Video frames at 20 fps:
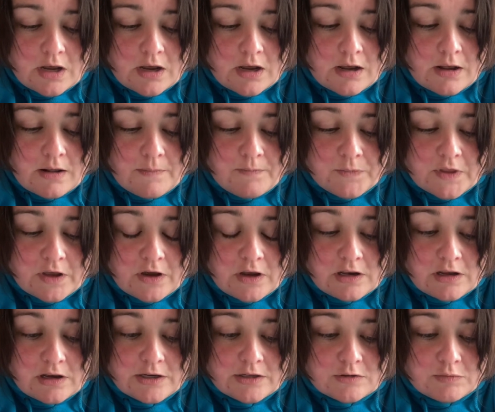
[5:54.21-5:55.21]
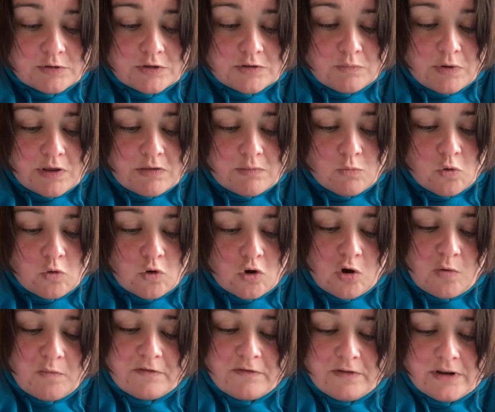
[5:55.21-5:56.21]
that I liked was with more
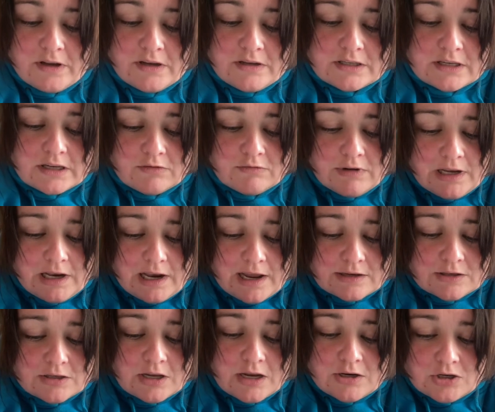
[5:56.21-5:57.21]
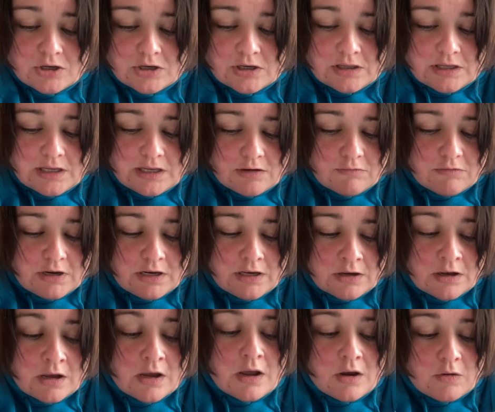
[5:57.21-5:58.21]
confidence and relaxation in the
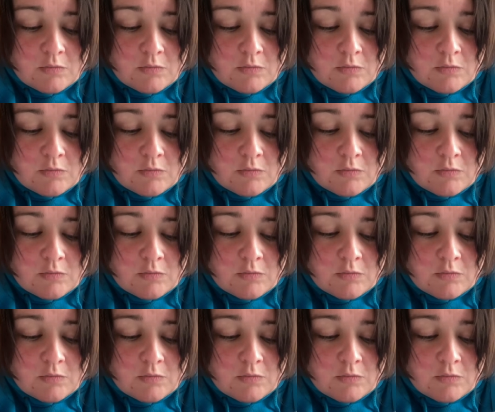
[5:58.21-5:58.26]
arena